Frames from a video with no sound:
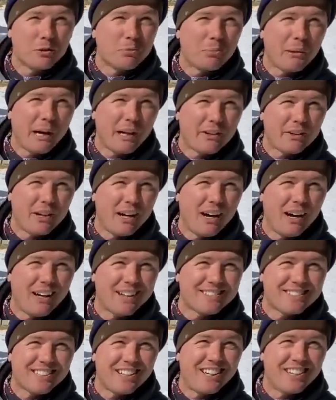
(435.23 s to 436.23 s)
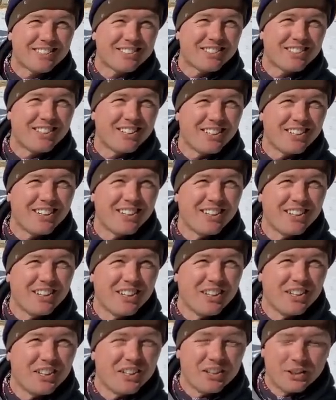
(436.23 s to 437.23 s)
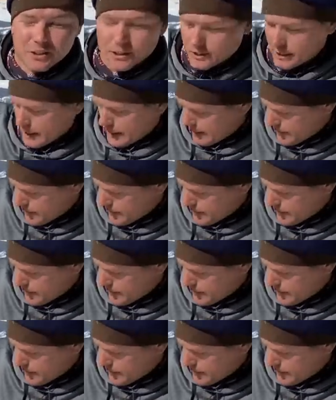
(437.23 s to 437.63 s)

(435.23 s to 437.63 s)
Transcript: bottle of hot sauce, you got to